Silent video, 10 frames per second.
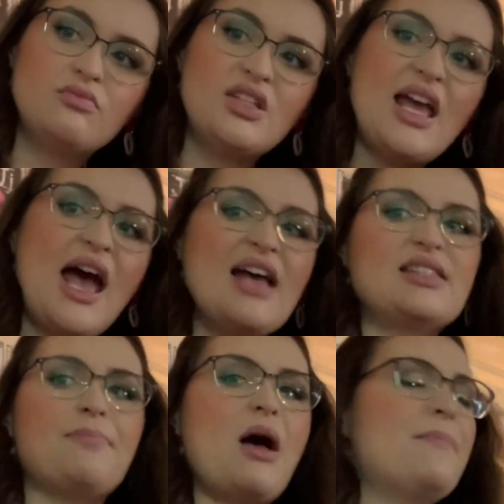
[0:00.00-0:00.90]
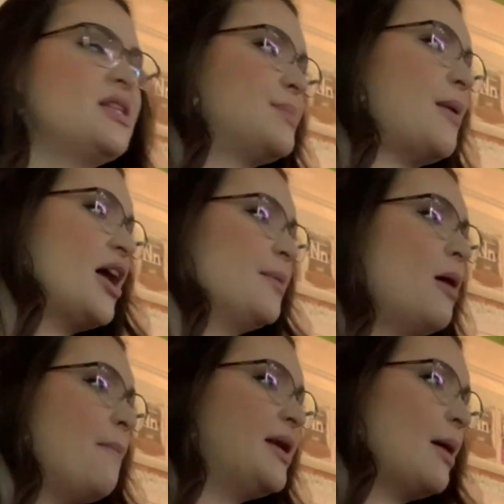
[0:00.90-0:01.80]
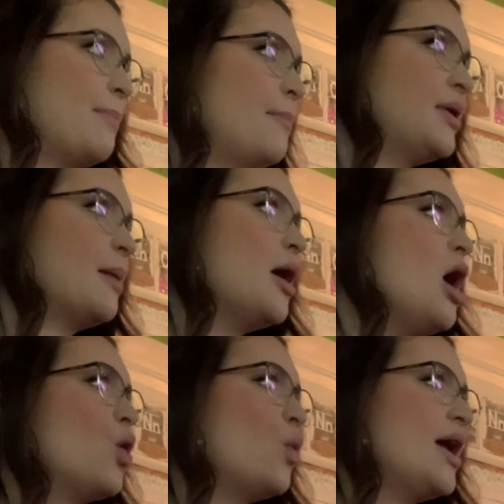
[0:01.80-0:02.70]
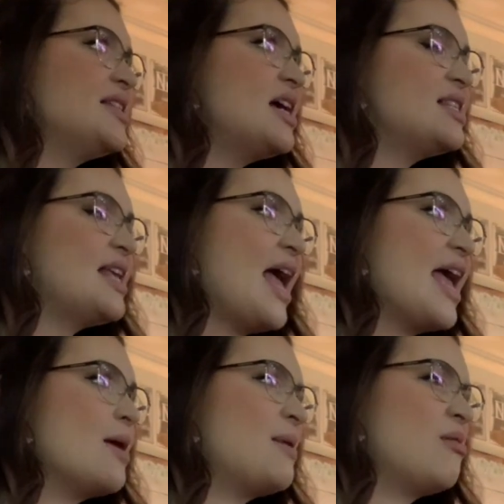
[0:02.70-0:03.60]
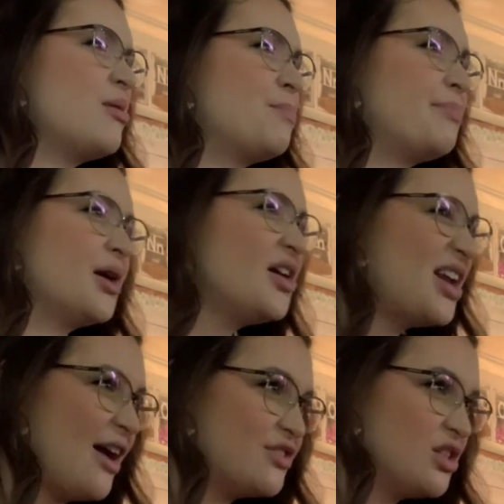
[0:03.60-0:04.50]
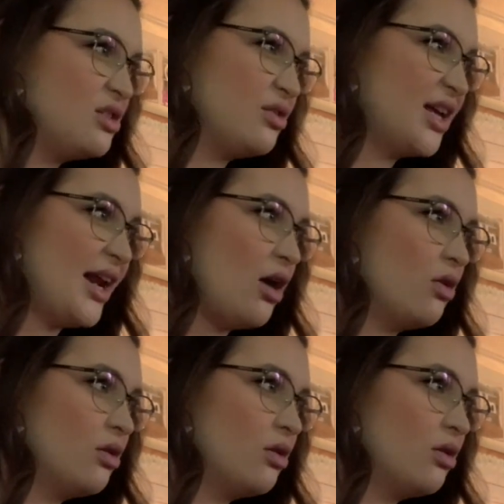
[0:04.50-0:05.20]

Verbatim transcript: Yeah, it has to pump its body. Pump it up, pump it up. What does a baby bird have to do to get out?